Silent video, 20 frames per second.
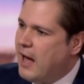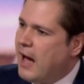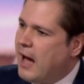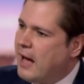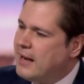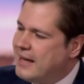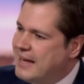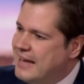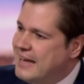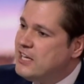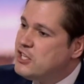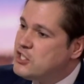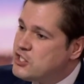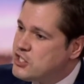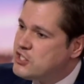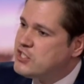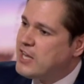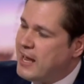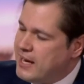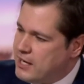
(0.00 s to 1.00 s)
And at each
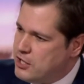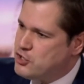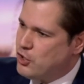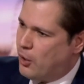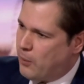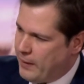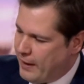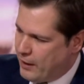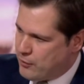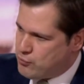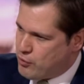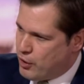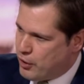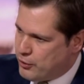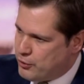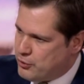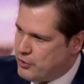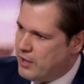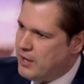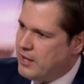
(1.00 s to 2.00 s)
stage on that
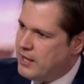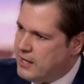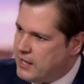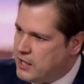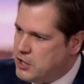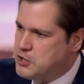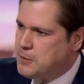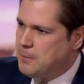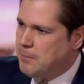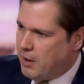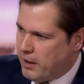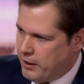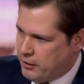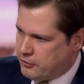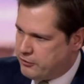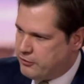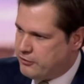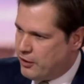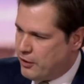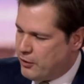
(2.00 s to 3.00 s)
road, each
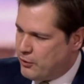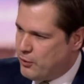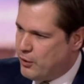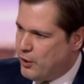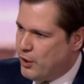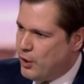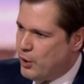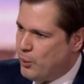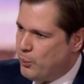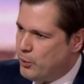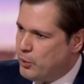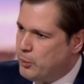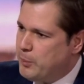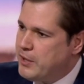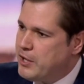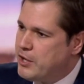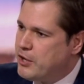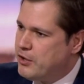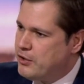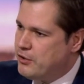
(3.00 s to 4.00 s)
milestone will
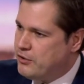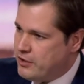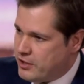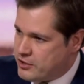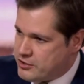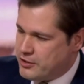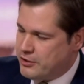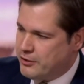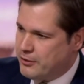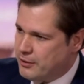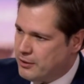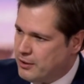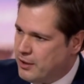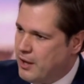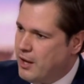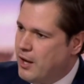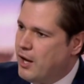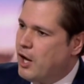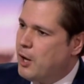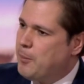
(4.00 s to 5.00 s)
be conditional
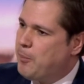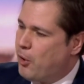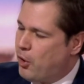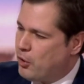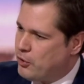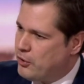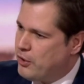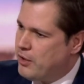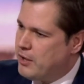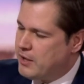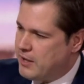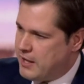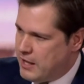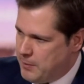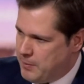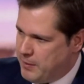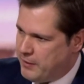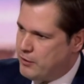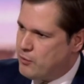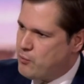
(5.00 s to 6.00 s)
upon
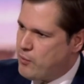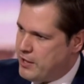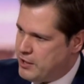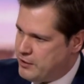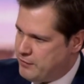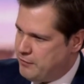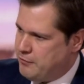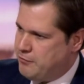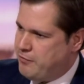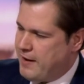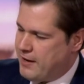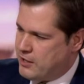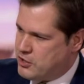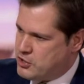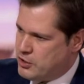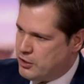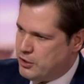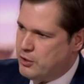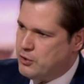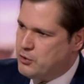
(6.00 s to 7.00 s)
keeping the rate of
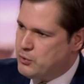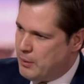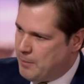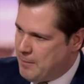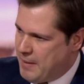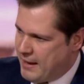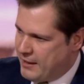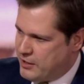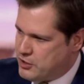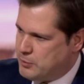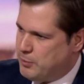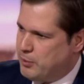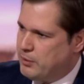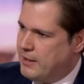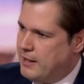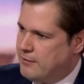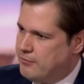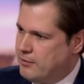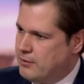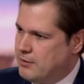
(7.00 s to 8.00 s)
infection to a manageable
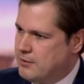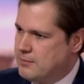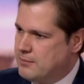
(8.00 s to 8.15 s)
level.